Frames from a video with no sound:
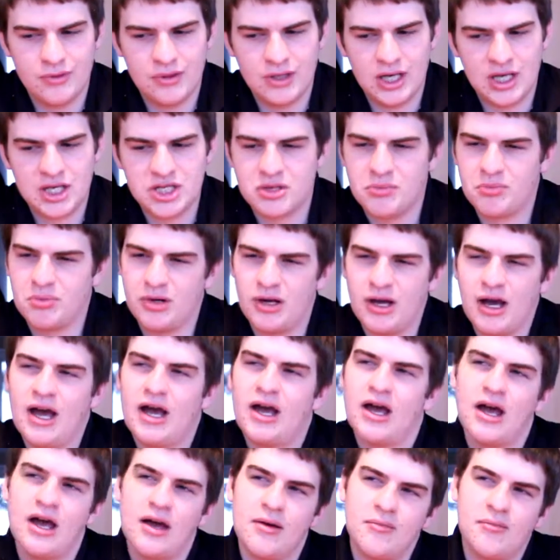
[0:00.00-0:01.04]
I should.
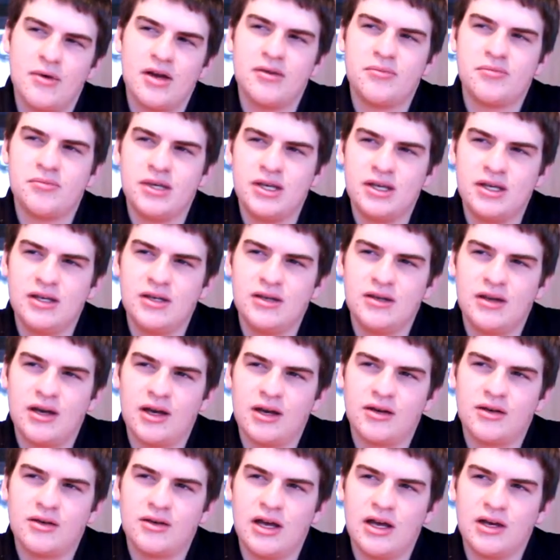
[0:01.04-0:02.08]
I might be.
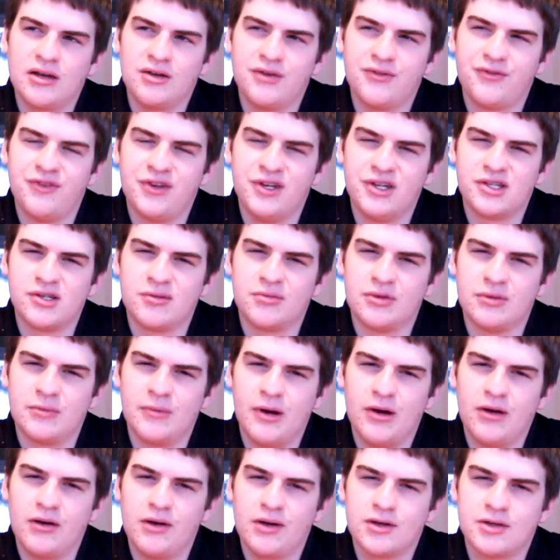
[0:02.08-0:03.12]
I could finish them
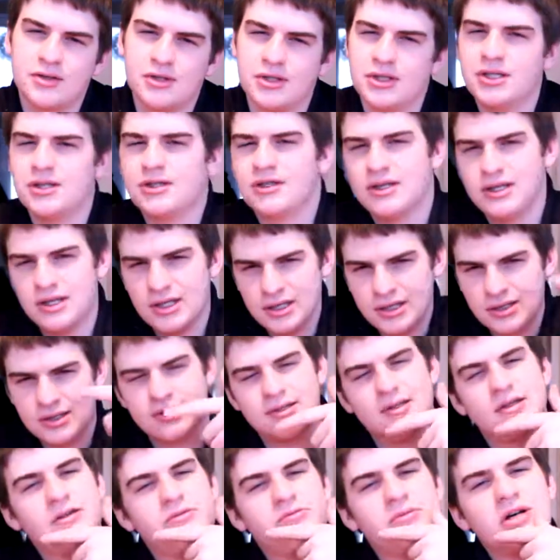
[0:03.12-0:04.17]
tomorrow, actually. Yeah,
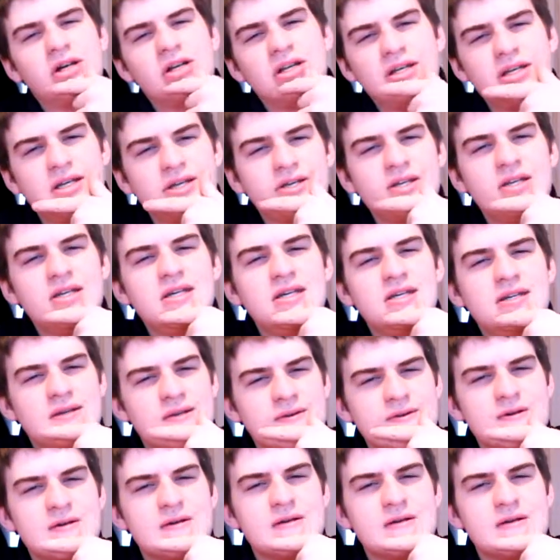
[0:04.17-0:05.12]
it's not bad idea.